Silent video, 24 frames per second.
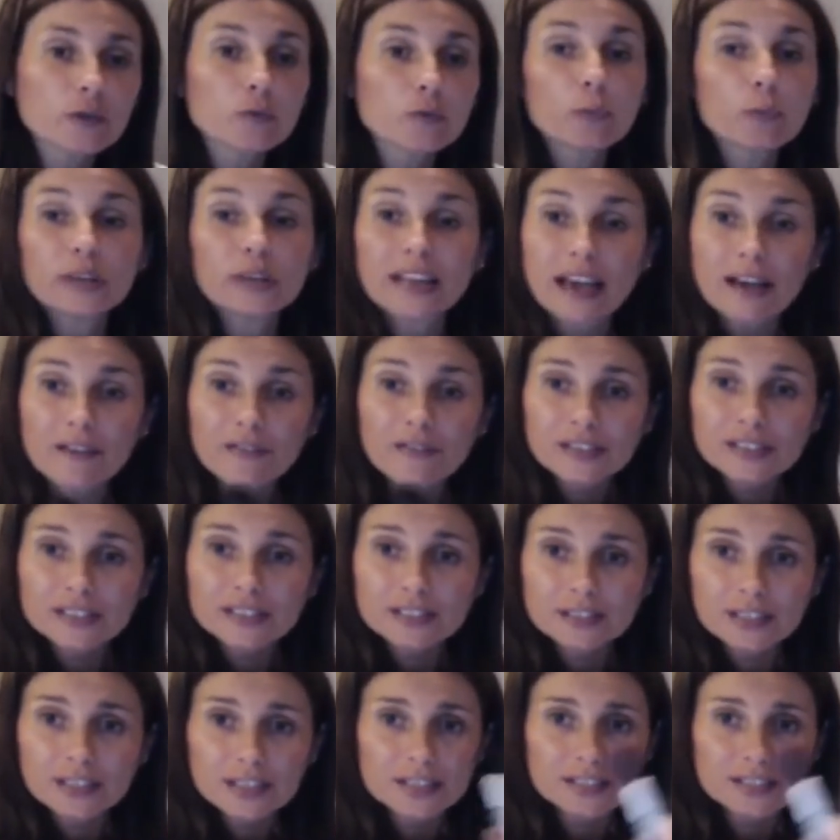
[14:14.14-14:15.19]
in with
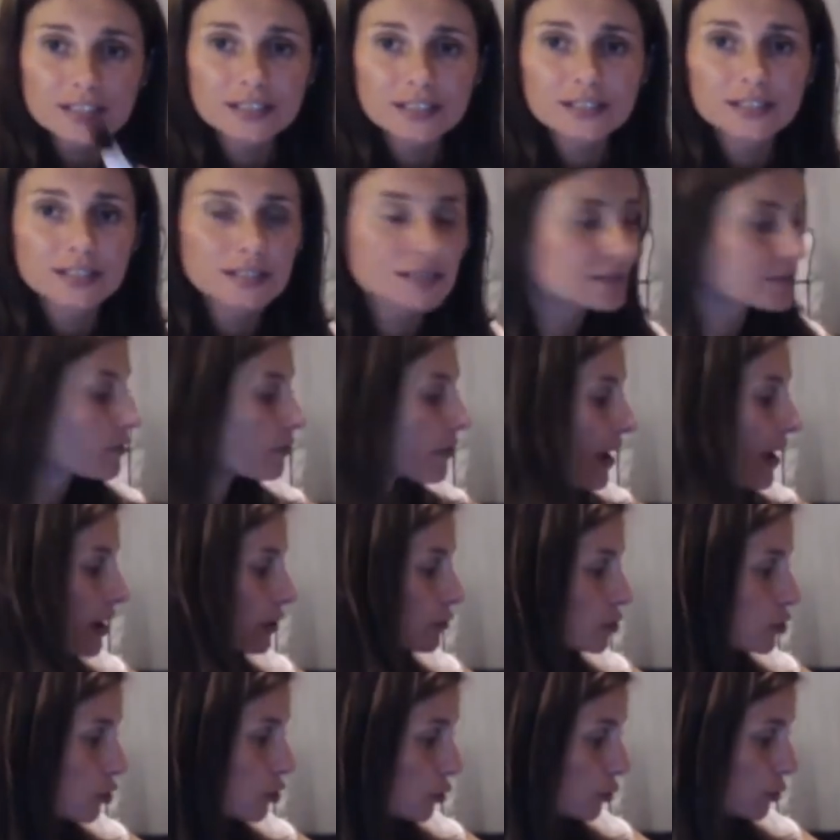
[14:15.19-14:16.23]
everything that is exist
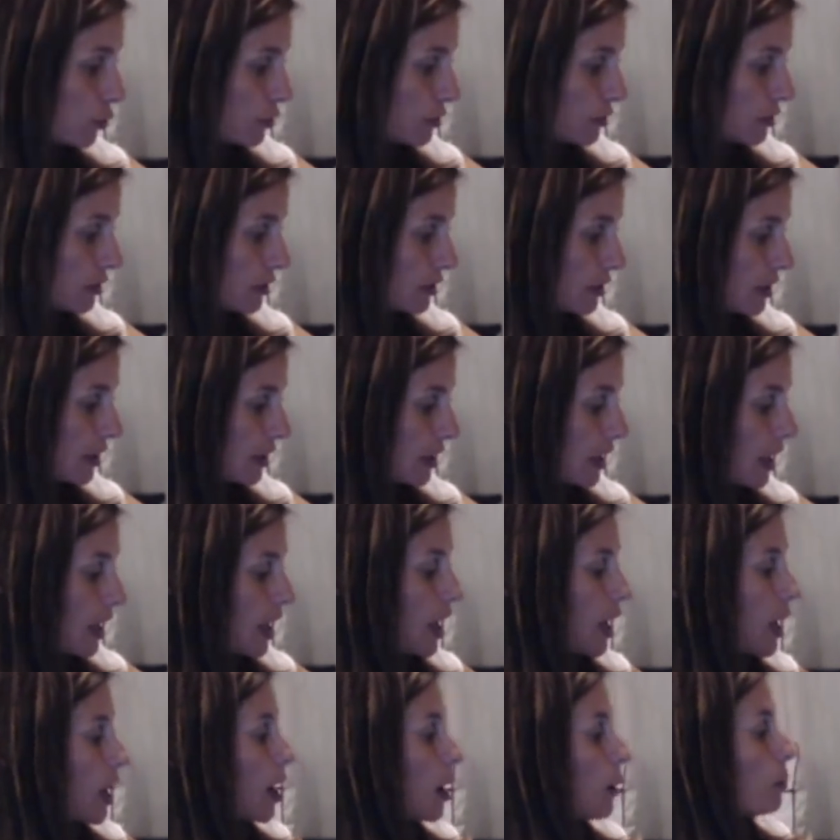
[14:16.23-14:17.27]
around you
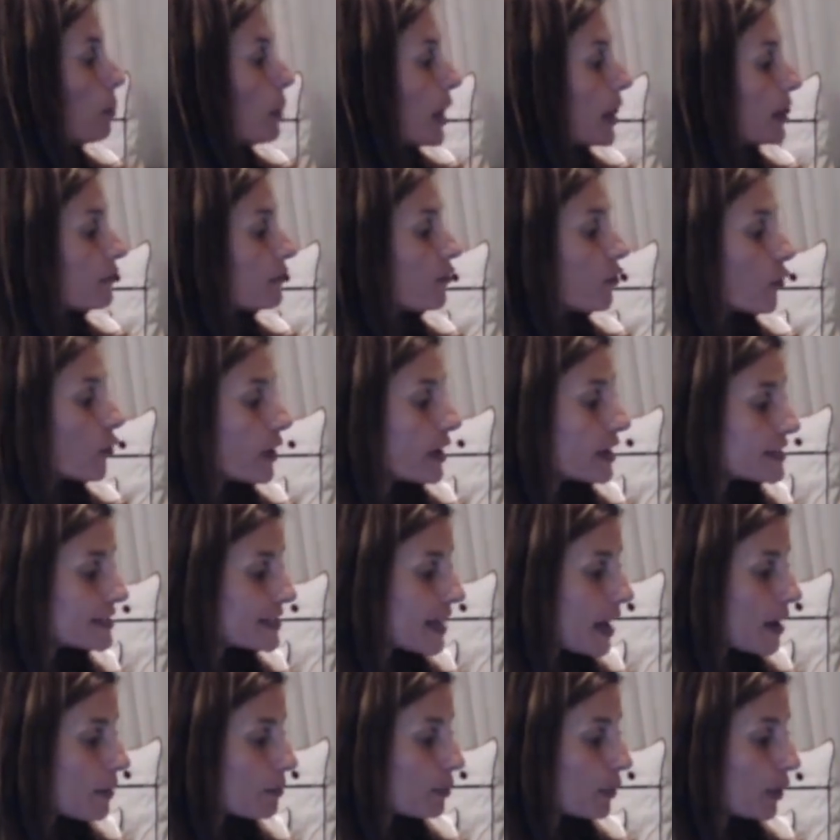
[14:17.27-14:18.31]
but for
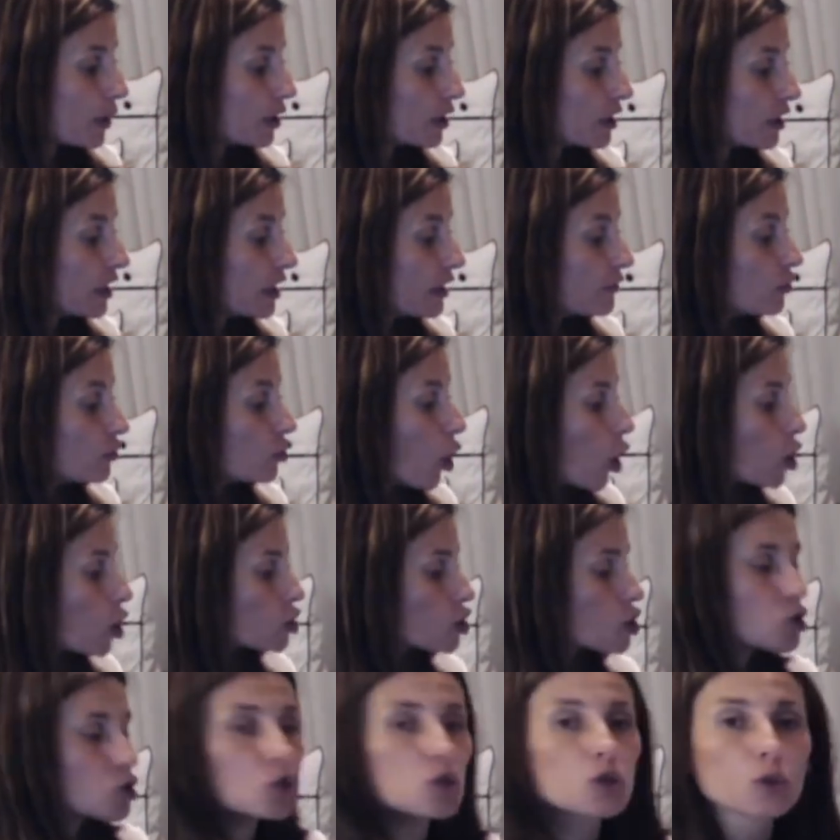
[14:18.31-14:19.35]
example if
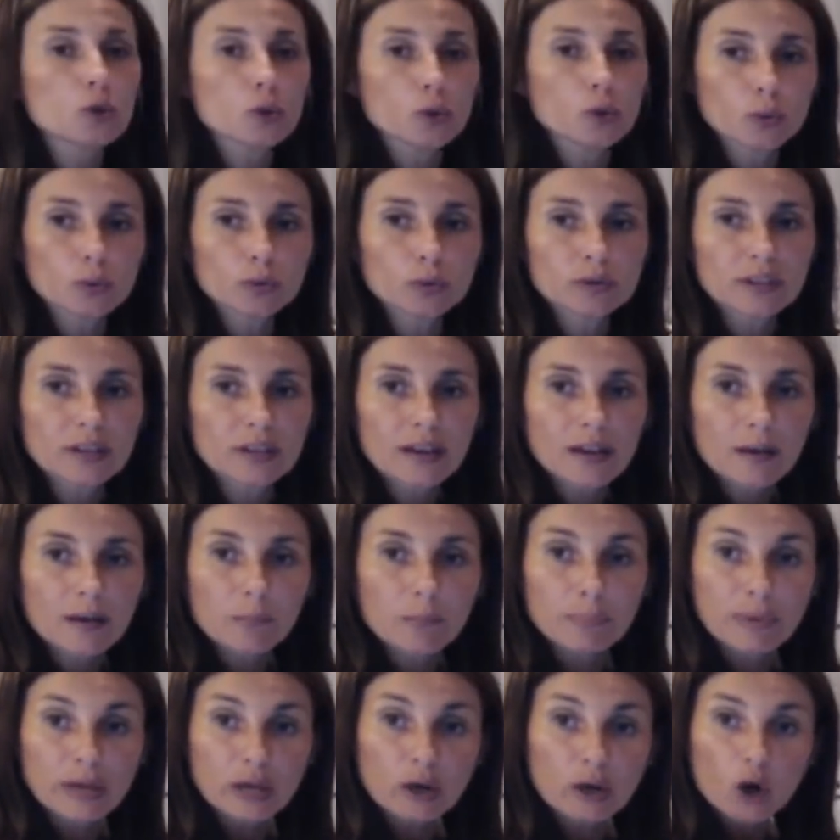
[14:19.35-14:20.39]
those two
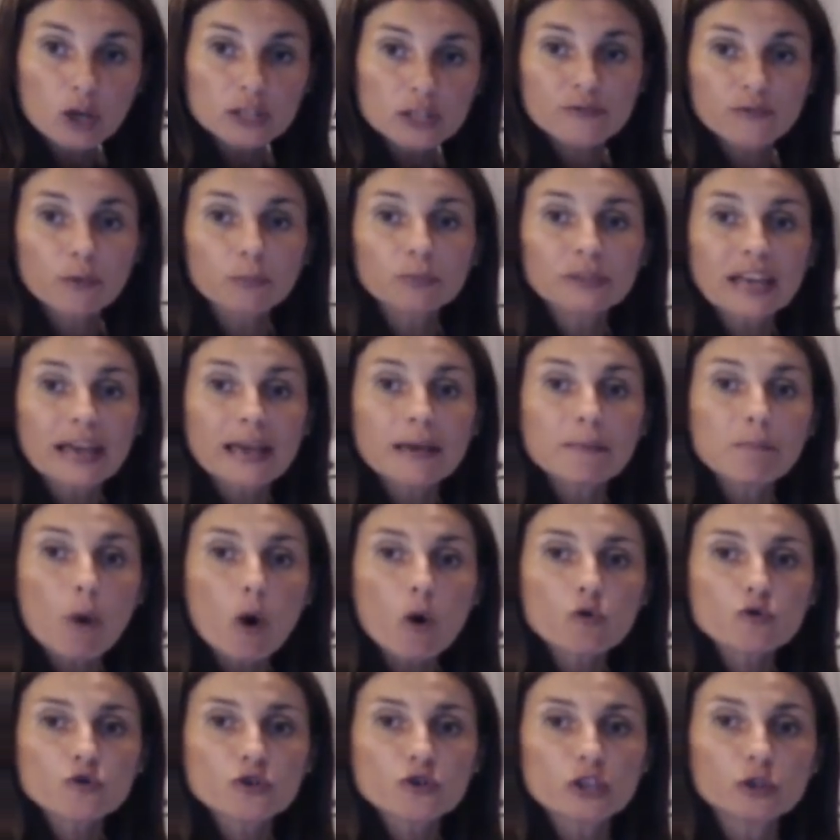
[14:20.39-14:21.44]
because from the
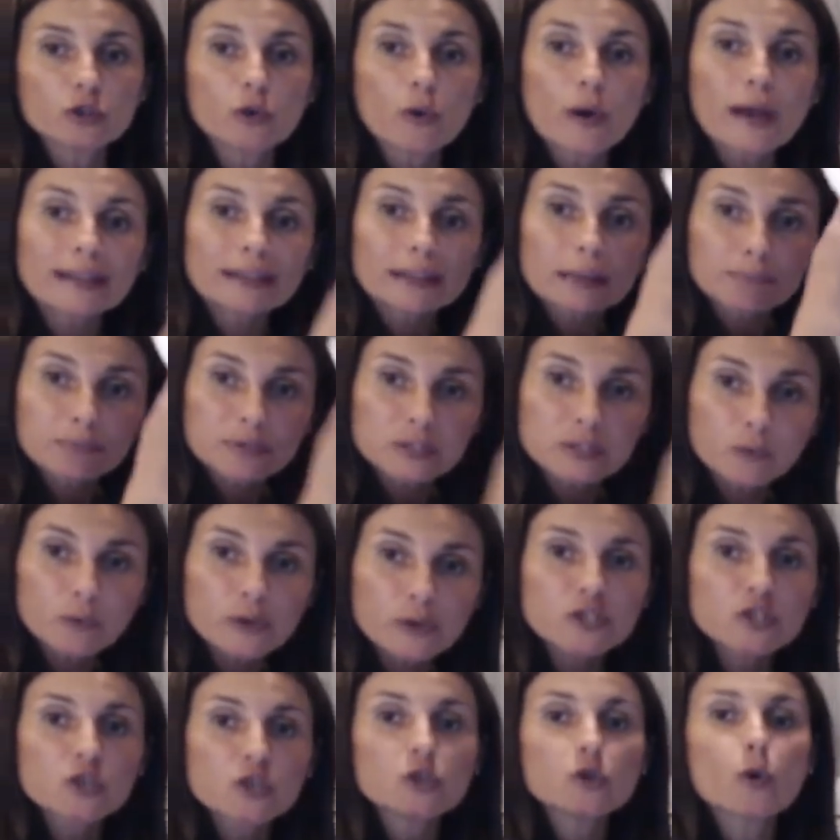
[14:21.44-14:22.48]
emotion you end up
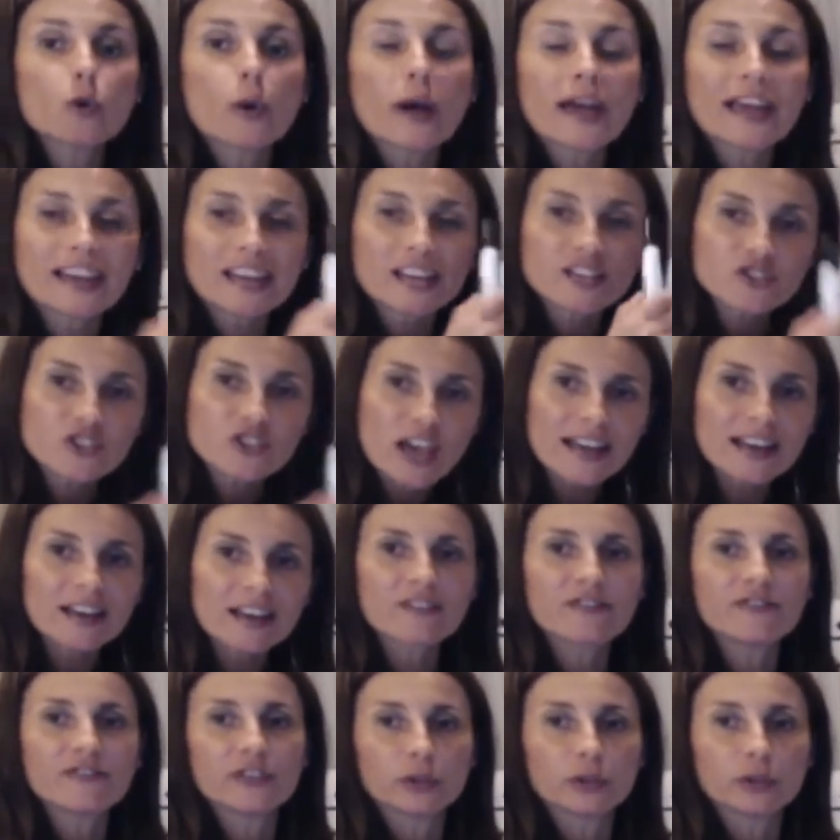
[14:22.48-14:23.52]
switching your
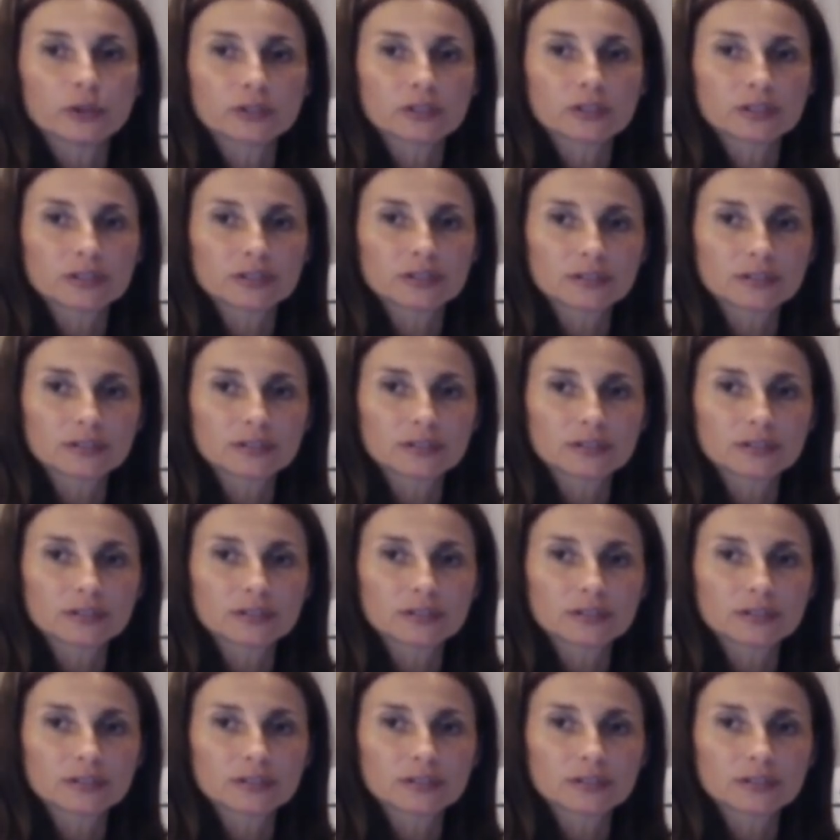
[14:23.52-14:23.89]
energetic field